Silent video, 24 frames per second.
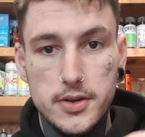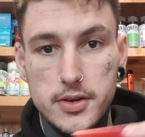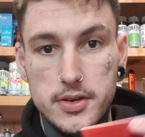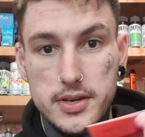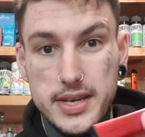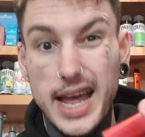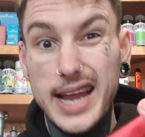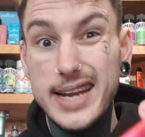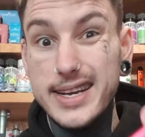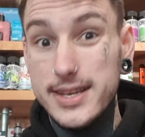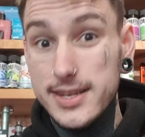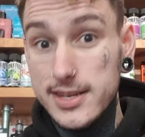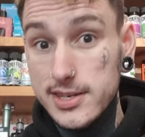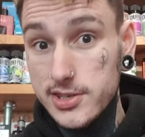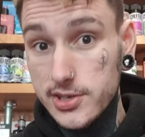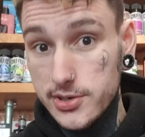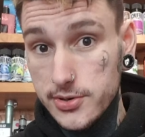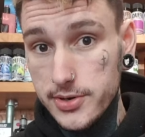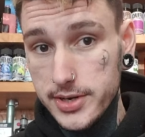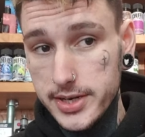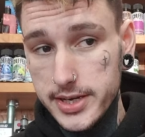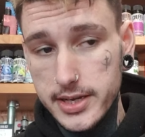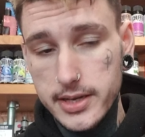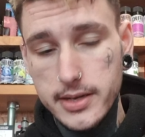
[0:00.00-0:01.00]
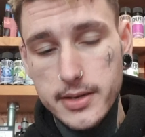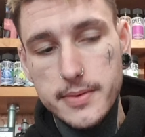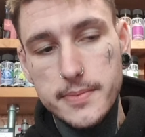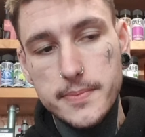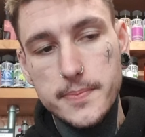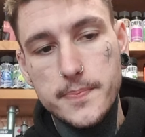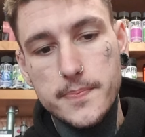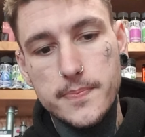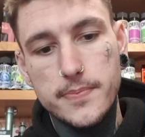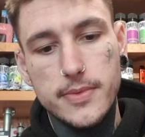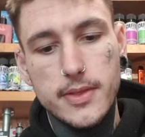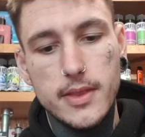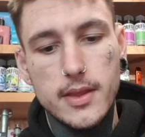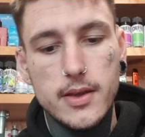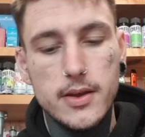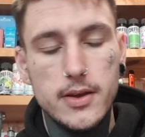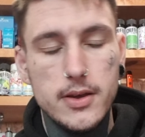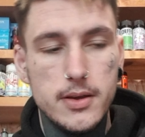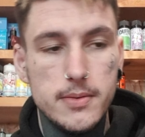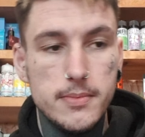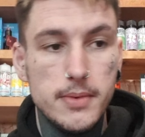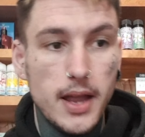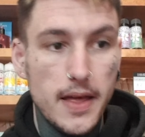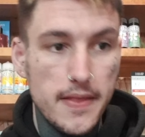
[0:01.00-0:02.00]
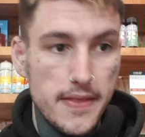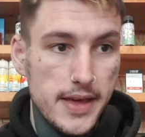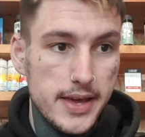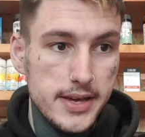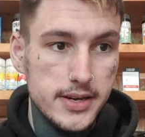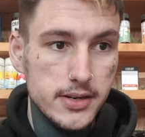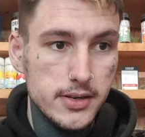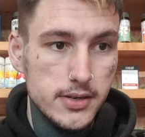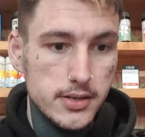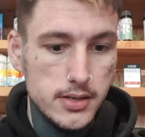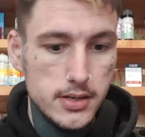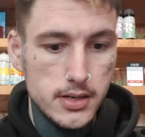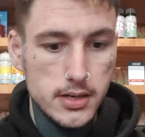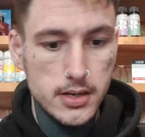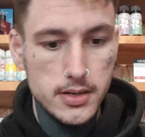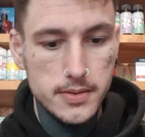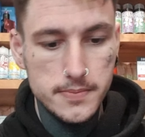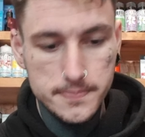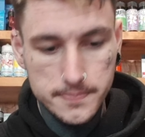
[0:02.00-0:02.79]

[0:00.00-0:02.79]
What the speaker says: dead discreet, like they are.